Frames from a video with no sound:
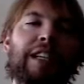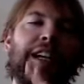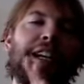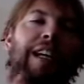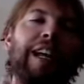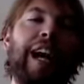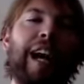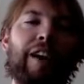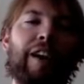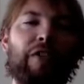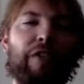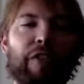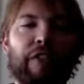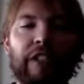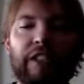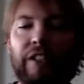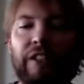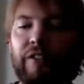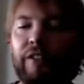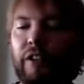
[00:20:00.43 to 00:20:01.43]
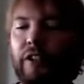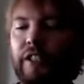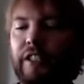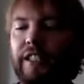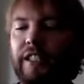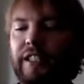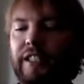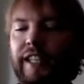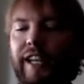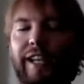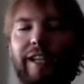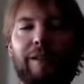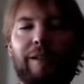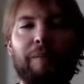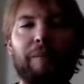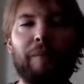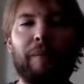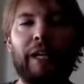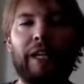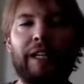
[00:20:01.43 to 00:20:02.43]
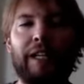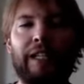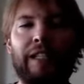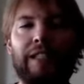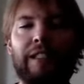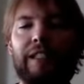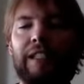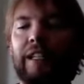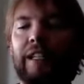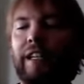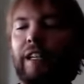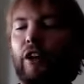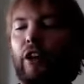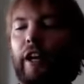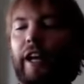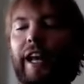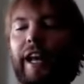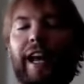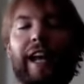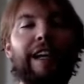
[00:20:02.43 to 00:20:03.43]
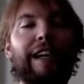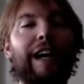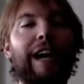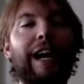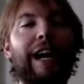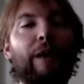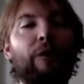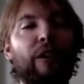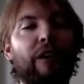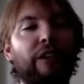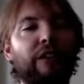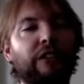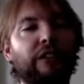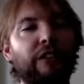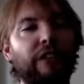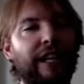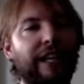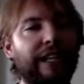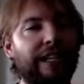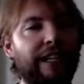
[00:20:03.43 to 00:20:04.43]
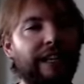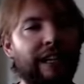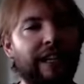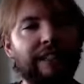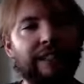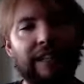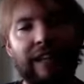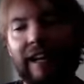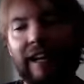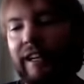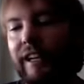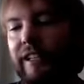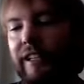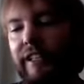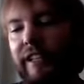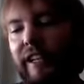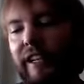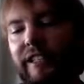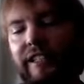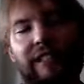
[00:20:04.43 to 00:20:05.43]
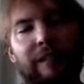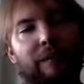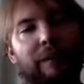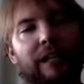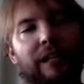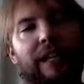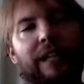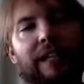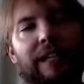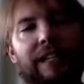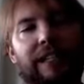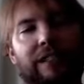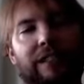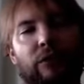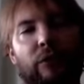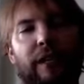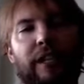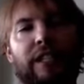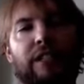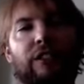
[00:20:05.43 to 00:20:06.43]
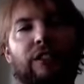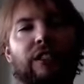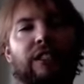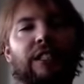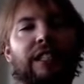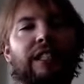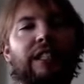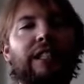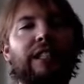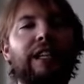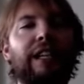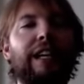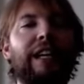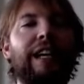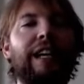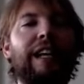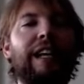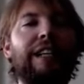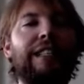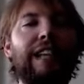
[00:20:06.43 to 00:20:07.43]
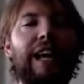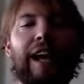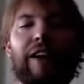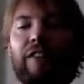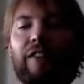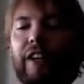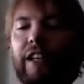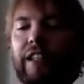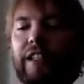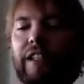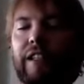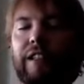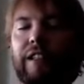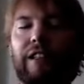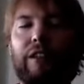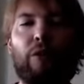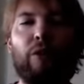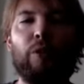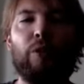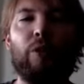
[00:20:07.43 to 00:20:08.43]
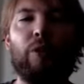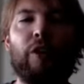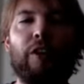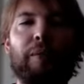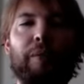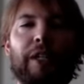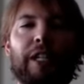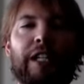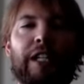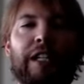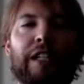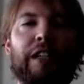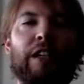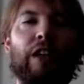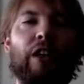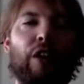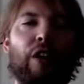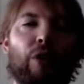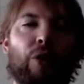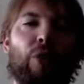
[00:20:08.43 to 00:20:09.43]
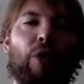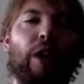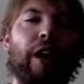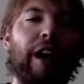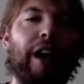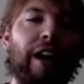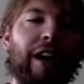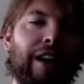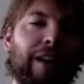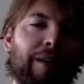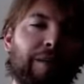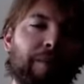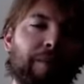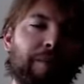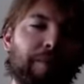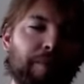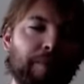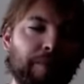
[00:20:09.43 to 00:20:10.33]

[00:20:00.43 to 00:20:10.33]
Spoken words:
and half of it devoted to staked mining. And I would also like another concept that I think is quite interesting is having the reward being um,